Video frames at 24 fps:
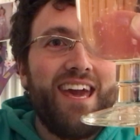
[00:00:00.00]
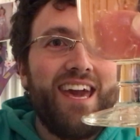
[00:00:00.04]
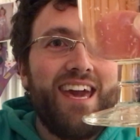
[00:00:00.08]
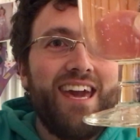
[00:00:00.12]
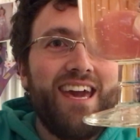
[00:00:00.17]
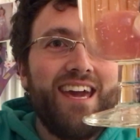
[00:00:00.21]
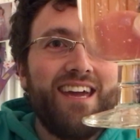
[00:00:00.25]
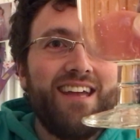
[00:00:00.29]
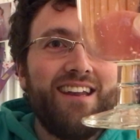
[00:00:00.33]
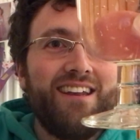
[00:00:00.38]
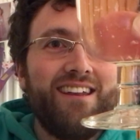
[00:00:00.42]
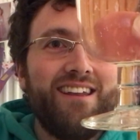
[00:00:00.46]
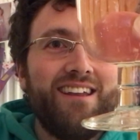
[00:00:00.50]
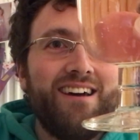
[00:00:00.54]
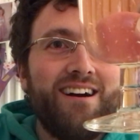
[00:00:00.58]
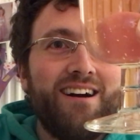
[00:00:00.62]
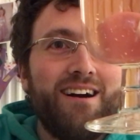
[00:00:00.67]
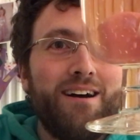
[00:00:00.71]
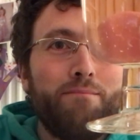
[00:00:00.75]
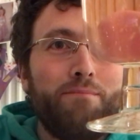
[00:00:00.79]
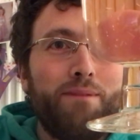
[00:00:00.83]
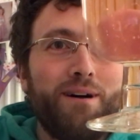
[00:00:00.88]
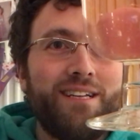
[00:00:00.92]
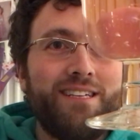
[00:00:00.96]
in
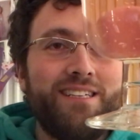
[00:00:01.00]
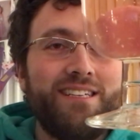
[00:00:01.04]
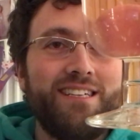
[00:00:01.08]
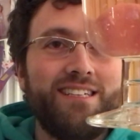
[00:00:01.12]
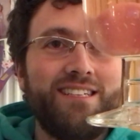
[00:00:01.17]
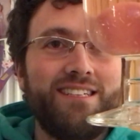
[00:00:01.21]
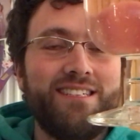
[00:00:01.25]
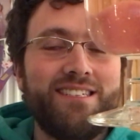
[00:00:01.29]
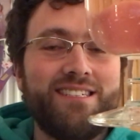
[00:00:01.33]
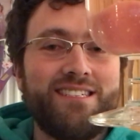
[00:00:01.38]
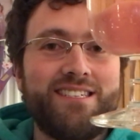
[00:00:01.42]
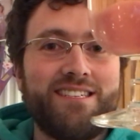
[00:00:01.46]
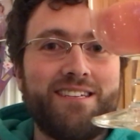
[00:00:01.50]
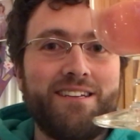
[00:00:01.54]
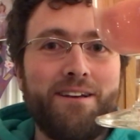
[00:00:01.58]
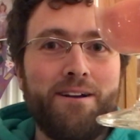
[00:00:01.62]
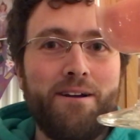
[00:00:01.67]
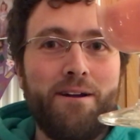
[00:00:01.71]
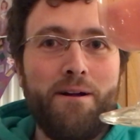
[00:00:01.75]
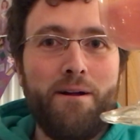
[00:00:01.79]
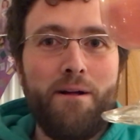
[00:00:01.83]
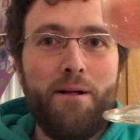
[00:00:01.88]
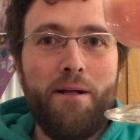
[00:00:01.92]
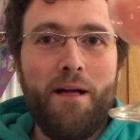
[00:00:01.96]
abundance.
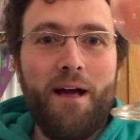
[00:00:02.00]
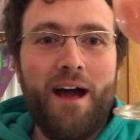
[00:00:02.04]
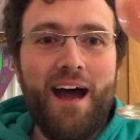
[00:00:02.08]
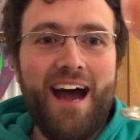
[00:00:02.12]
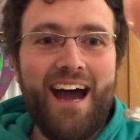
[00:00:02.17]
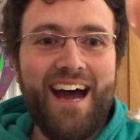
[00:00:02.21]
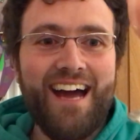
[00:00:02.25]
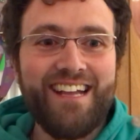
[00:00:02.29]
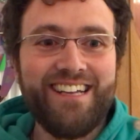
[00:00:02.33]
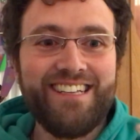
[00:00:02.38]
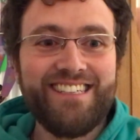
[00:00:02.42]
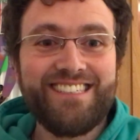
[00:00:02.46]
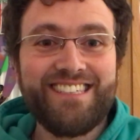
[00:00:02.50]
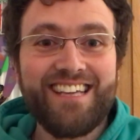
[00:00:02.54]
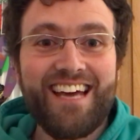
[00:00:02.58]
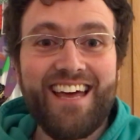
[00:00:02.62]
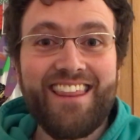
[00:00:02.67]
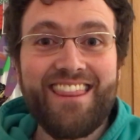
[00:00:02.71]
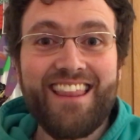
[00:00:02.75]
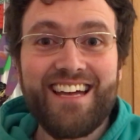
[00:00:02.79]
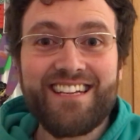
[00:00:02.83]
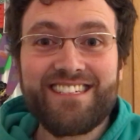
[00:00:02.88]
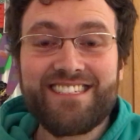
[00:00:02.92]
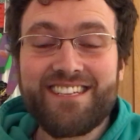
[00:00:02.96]
And
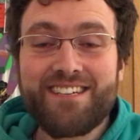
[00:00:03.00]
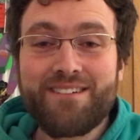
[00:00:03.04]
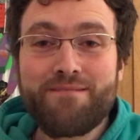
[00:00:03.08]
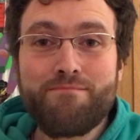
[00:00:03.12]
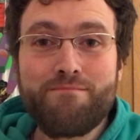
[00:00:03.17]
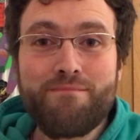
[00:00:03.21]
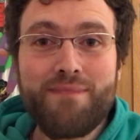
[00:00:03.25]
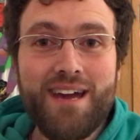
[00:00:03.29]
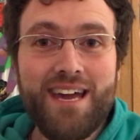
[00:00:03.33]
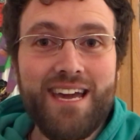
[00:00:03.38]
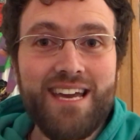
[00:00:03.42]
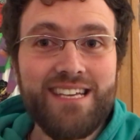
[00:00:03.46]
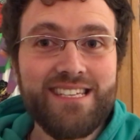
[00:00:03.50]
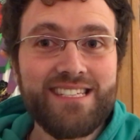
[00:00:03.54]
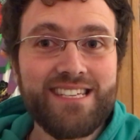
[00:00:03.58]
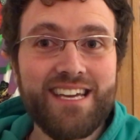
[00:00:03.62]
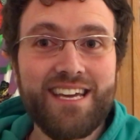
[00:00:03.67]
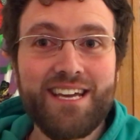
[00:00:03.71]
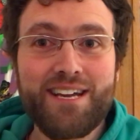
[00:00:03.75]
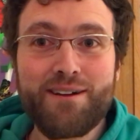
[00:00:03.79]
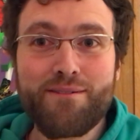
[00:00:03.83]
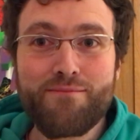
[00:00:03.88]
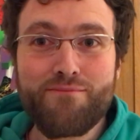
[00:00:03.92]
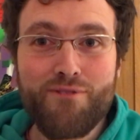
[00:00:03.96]
that's an
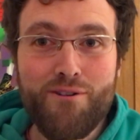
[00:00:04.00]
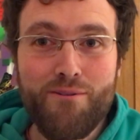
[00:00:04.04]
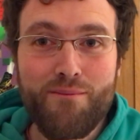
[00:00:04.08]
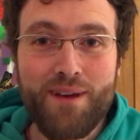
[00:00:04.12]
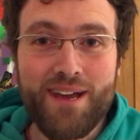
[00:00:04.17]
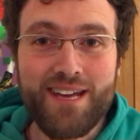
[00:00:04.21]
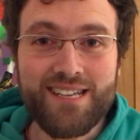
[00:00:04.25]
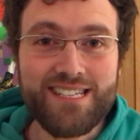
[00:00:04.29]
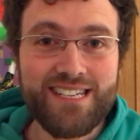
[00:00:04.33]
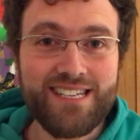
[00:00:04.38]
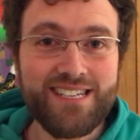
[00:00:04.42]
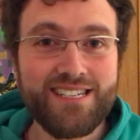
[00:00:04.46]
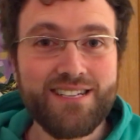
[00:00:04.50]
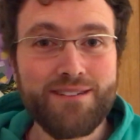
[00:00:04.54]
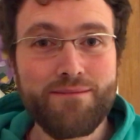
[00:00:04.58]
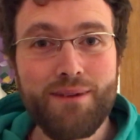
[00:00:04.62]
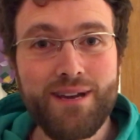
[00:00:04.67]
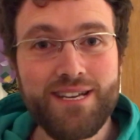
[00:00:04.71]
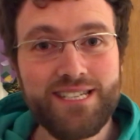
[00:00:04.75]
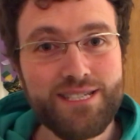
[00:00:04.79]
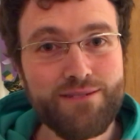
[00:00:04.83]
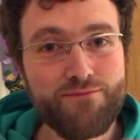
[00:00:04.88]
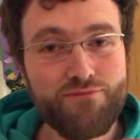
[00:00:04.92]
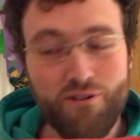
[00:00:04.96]
amazing promise. It's an
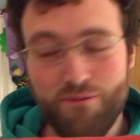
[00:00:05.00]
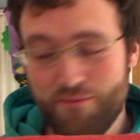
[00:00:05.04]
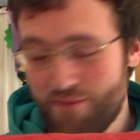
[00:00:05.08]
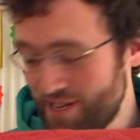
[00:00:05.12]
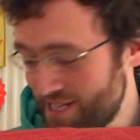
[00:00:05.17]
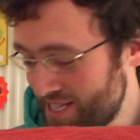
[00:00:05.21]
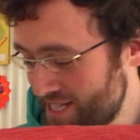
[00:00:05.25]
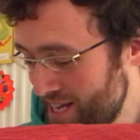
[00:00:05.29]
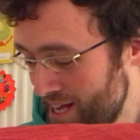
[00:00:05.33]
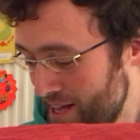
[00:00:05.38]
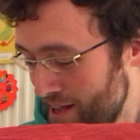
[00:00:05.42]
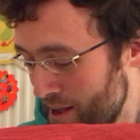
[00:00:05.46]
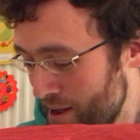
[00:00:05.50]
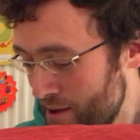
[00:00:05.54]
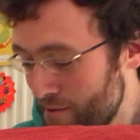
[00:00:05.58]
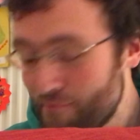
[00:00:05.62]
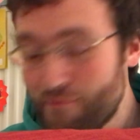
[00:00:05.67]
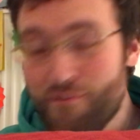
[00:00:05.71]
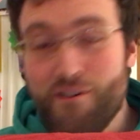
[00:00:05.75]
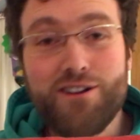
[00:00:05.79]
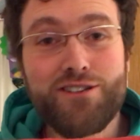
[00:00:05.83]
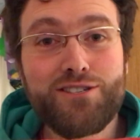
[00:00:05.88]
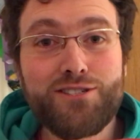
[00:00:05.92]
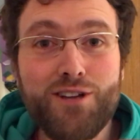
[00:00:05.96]
amazing promise
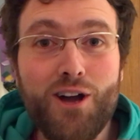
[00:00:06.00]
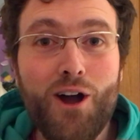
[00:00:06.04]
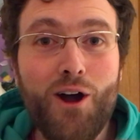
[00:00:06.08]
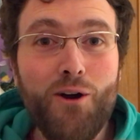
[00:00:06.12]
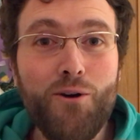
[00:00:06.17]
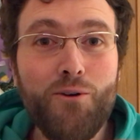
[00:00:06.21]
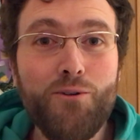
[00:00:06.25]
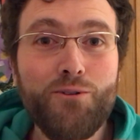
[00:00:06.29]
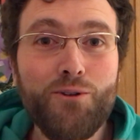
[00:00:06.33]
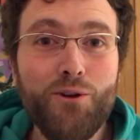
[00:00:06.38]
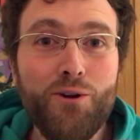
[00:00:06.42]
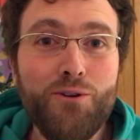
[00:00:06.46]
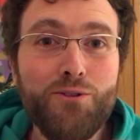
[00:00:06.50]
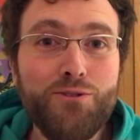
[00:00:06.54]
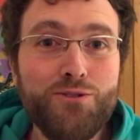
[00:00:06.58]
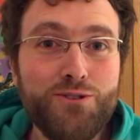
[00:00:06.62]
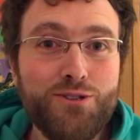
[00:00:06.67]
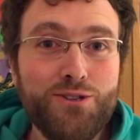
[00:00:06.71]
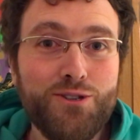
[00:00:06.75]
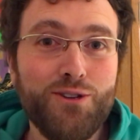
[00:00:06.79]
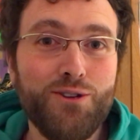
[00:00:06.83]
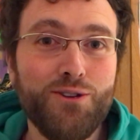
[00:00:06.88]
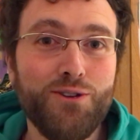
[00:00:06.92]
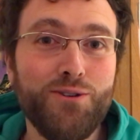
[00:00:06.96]
for us to hold
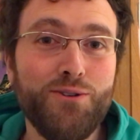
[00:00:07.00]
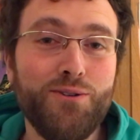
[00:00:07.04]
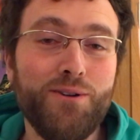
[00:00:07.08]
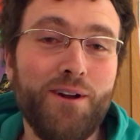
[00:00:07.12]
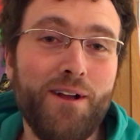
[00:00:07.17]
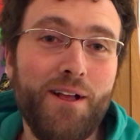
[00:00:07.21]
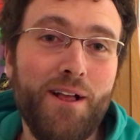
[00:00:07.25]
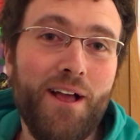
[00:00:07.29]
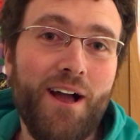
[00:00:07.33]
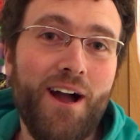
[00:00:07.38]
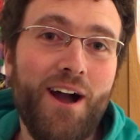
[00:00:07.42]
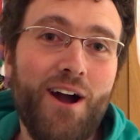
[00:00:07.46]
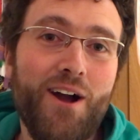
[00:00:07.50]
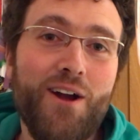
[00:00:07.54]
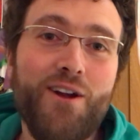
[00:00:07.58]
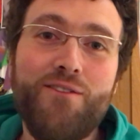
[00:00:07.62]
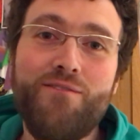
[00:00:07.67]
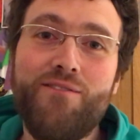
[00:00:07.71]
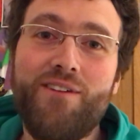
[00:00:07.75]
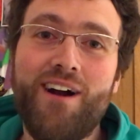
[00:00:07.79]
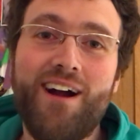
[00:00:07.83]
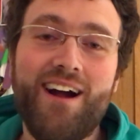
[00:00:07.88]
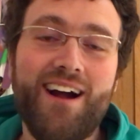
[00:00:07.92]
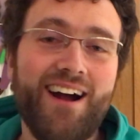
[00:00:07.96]
on to
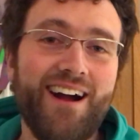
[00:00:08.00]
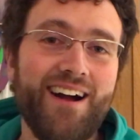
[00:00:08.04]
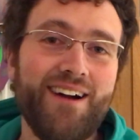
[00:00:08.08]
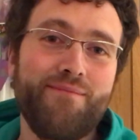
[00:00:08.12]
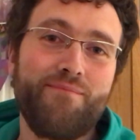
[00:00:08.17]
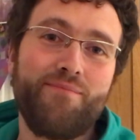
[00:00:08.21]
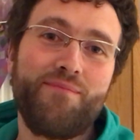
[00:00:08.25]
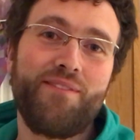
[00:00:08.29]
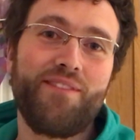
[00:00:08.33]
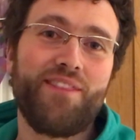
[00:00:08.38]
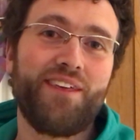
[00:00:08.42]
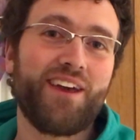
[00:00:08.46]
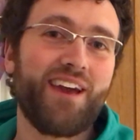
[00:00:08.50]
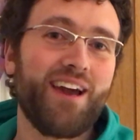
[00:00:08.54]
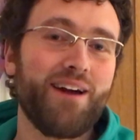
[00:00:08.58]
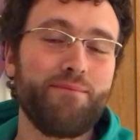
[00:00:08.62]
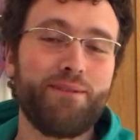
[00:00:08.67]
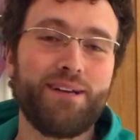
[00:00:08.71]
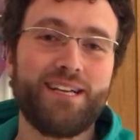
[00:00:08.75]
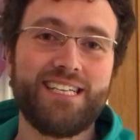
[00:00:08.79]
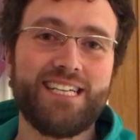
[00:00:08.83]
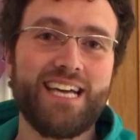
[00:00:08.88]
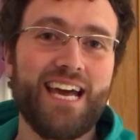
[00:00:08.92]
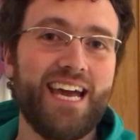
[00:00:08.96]
over the
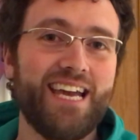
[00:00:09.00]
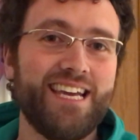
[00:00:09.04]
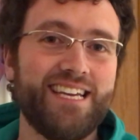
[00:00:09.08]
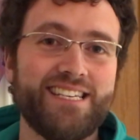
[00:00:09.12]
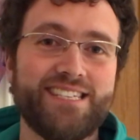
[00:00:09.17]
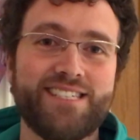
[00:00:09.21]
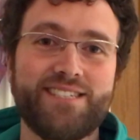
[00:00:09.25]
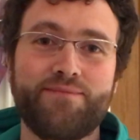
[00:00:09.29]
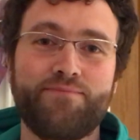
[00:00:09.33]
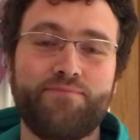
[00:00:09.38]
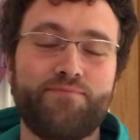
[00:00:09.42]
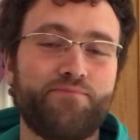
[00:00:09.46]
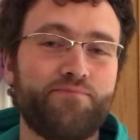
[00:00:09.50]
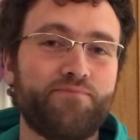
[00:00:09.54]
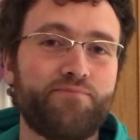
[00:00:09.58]
coming days.